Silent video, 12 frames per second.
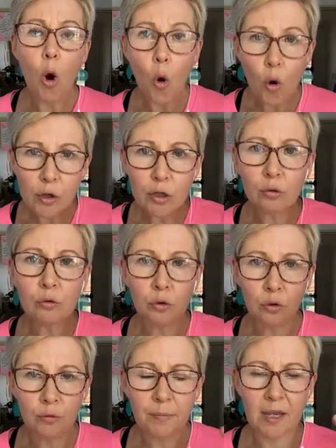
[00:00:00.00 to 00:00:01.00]
or you're
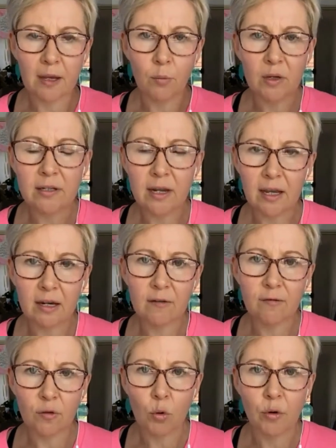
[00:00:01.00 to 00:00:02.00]
looping with
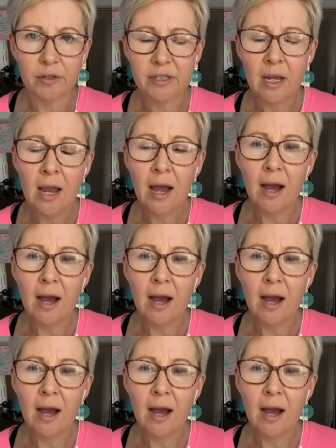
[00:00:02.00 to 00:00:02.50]
negative thoughts,